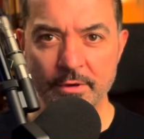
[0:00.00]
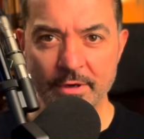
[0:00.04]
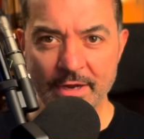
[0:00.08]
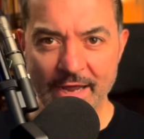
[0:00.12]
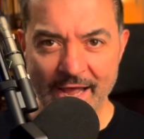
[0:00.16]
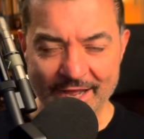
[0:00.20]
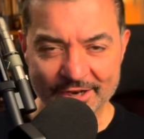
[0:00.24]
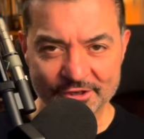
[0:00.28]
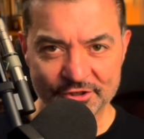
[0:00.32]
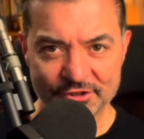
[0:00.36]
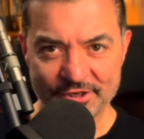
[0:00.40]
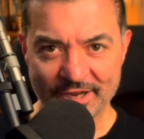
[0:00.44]

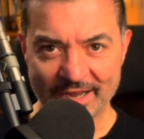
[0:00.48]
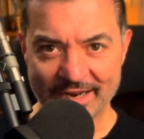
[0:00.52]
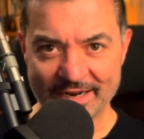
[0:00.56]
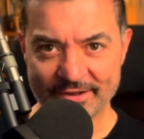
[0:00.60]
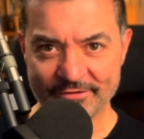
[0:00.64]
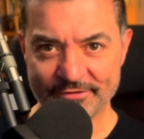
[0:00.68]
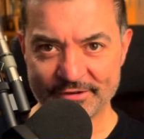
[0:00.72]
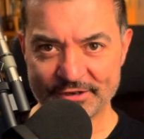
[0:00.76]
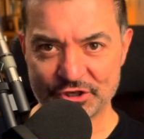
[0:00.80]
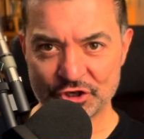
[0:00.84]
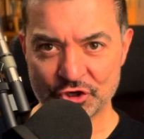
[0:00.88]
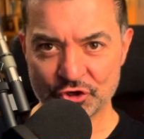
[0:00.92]
A
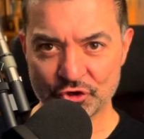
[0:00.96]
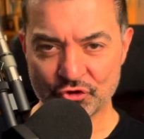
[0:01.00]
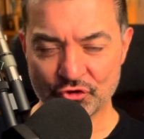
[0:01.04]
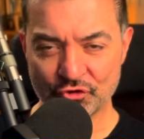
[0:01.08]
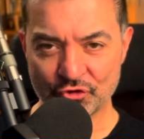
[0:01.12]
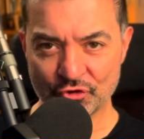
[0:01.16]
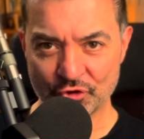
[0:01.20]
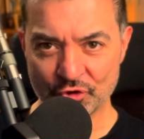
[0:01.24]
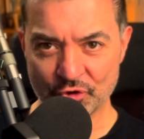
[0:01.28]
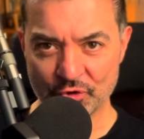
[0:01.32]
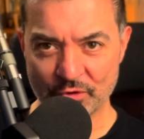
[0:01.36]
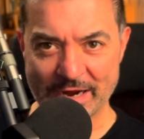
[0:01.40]
television
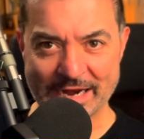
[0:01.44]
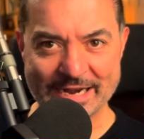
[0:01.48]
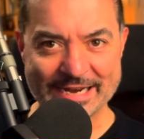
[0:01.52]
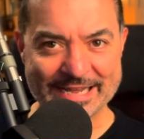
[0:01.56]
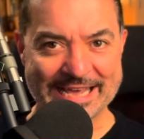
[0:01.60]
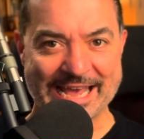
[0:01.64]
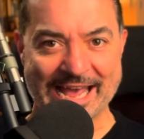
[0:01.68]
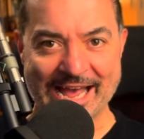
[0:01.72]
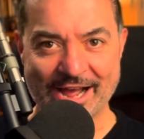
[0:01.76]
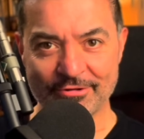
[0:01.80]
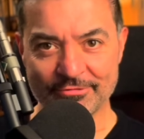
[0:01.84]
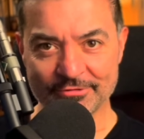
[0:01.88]
crew
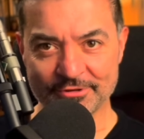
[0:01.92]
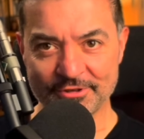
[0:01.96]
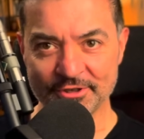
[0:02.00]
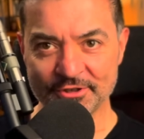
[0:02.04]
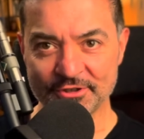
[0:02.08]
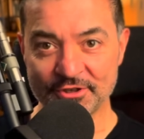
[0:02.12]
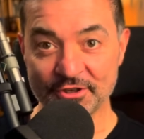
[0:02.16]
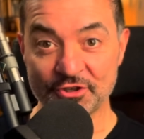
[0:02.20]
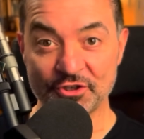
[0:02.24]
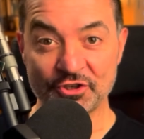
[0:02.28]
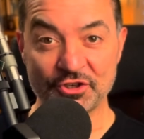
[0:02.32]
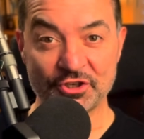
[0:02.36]

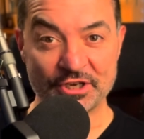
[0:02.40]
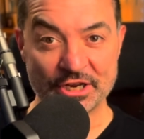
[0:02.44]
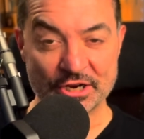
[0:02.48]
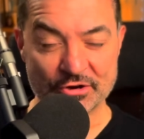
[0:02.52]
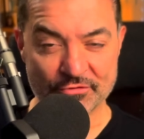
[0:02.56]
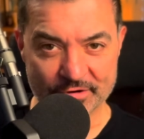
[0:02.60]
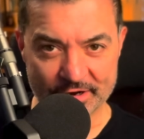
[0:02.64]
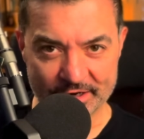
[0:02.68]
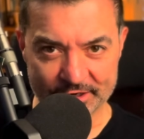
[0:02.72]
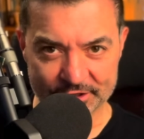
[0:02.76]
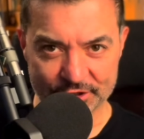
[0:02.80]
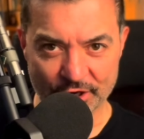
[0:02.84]
encounters a
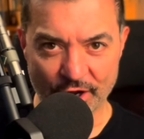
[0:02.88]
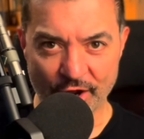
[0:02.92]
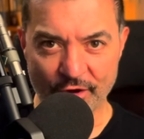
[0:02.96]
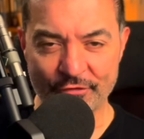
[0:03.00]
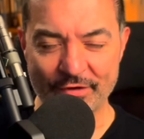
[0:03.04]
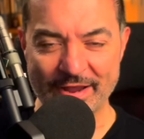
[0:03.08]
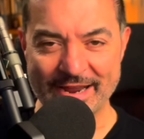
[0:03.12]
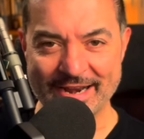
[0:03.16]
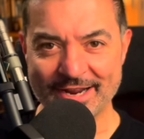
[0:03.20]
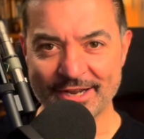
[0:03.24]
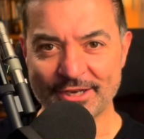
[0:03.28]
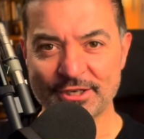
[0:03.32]
series of
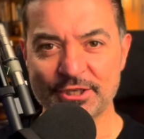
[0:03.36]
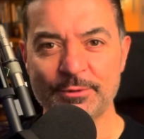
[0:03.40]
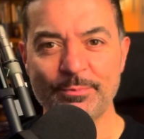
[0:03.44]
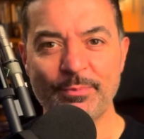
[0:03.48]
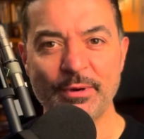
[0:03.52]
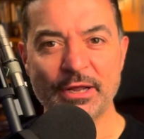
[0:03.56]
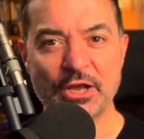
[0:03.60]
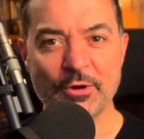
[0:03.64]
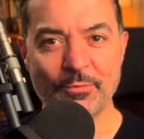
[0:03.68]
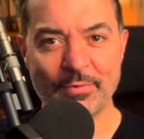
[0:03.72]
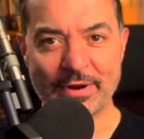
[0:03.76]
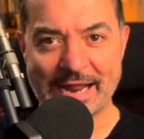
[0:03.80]

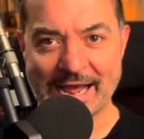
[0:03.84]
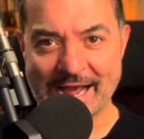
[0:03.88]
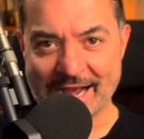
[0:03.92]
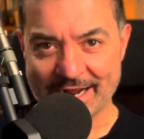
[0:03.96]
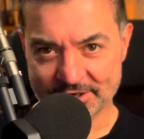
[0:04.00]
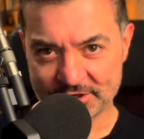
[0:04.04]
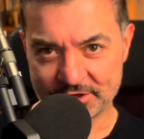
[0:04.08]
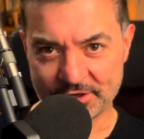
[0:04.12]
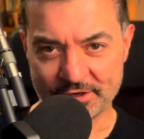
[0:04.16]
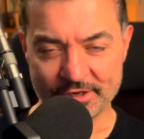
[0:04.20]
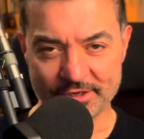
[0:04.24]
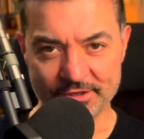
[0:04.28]
inexplicable
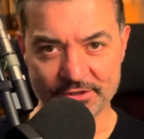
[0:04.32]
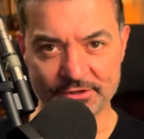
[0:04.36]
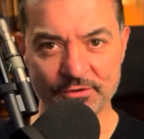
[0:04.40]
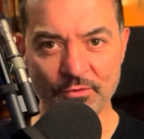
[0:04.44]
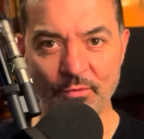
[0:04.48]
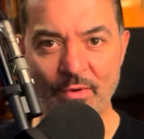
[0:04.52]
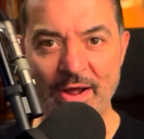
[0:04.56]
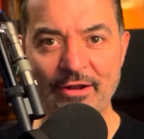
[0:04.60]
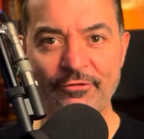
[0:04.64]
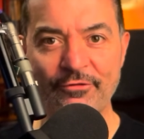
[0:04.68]
accidents while